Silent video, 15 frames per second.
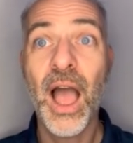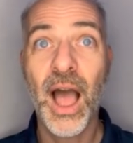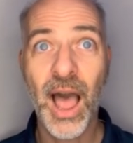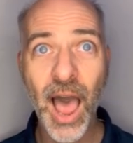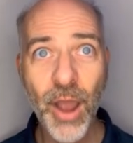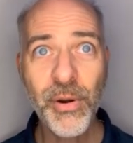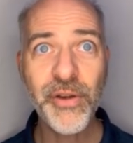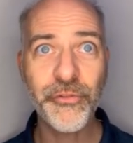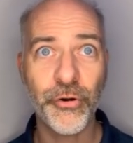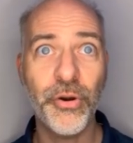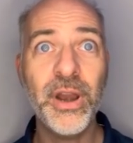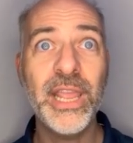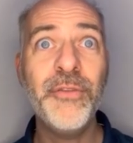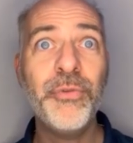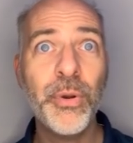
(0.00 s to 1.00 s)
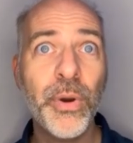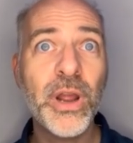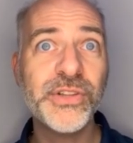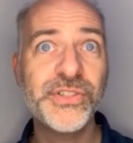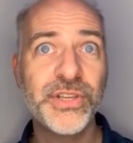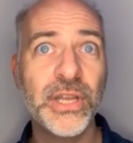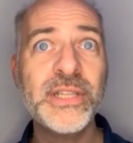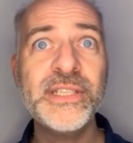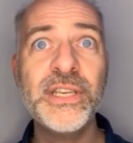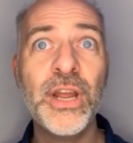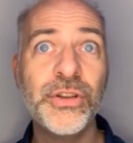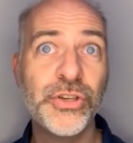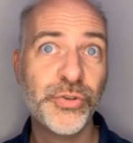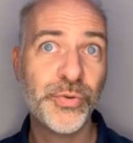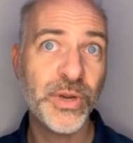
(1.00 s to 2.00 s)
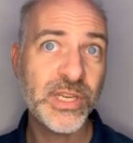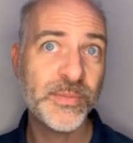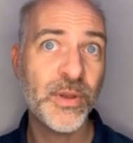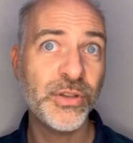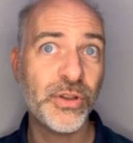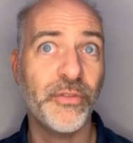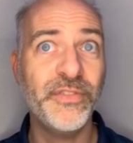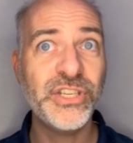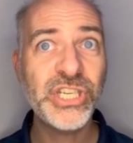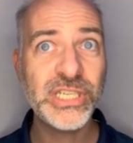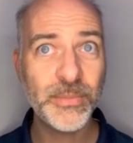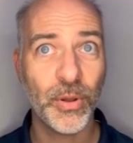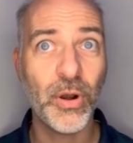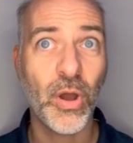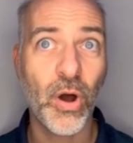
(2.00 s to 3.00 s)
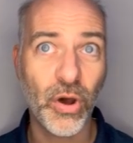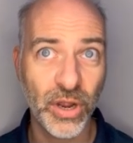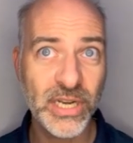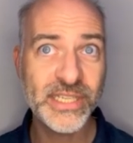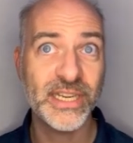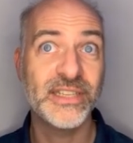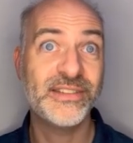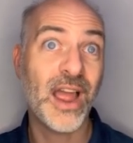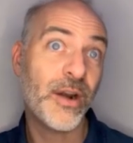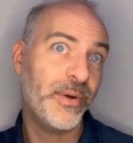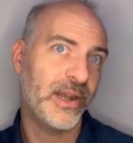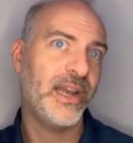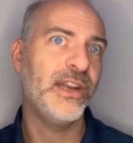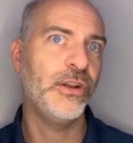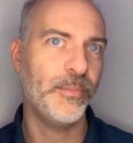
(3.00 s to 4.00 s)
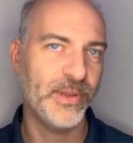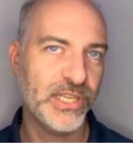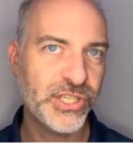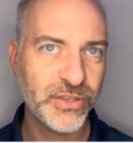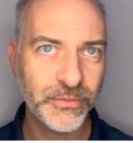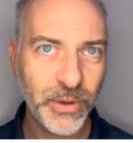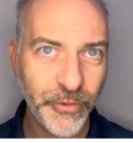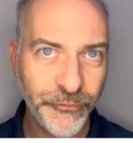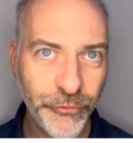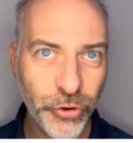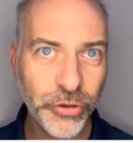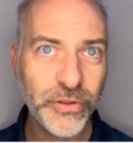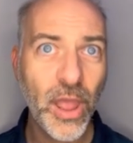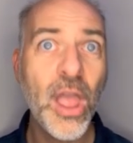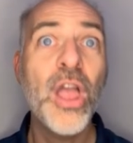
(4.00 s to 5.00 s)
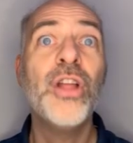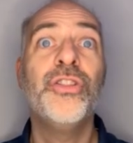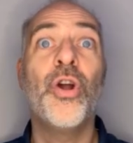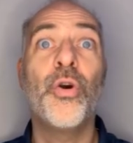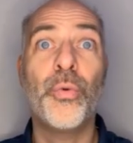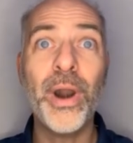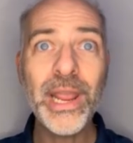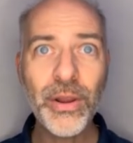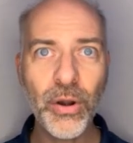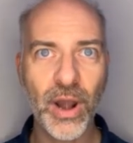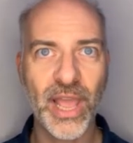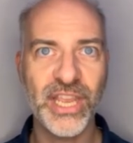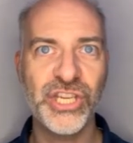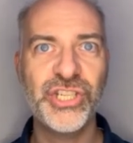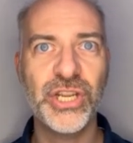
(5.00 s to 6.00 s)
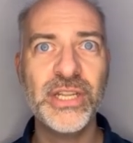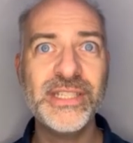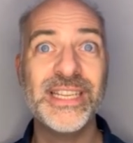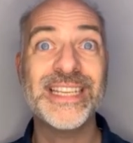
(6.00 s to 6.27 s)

However, if we were to consider the treatment of vegetable oils directly in competition with food, the regulations